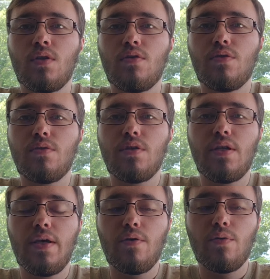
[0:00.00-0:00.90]
So
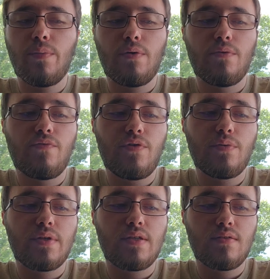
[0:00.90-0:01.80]
today I'll be
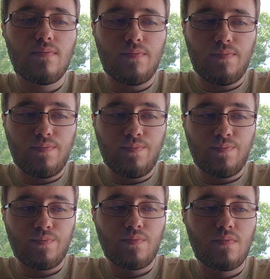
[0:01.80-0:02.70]
reviewing
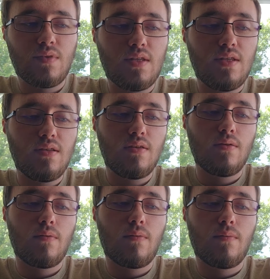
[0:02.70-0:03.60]
the
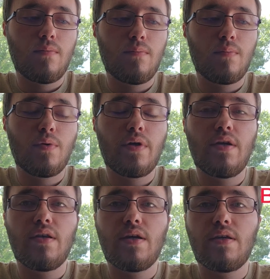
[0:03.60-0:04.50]

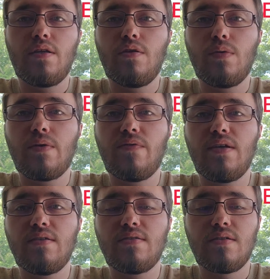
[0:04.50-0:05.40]
Beretta
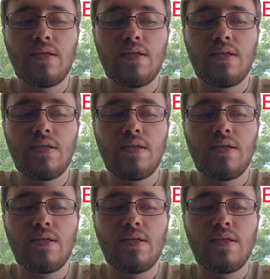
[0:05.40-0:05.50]
92FS.